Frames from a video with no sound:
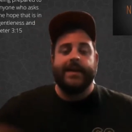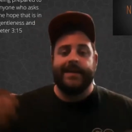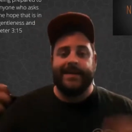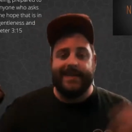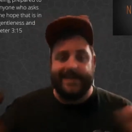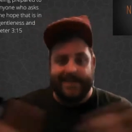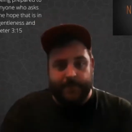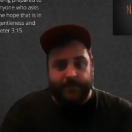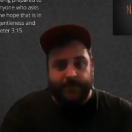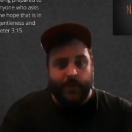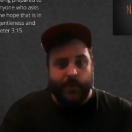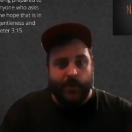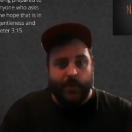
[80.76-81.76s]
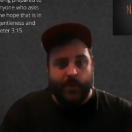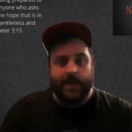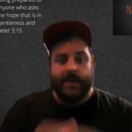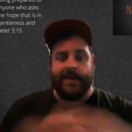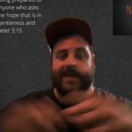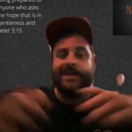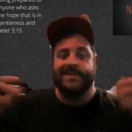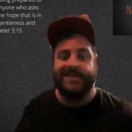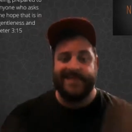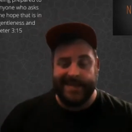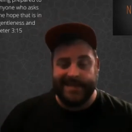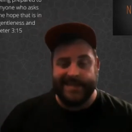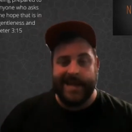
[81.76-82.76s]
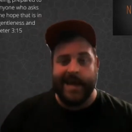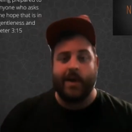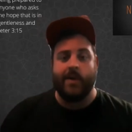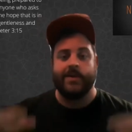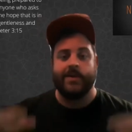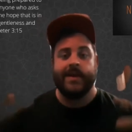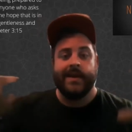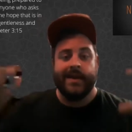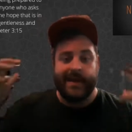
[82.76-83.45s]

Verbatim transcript: get some food, sit down,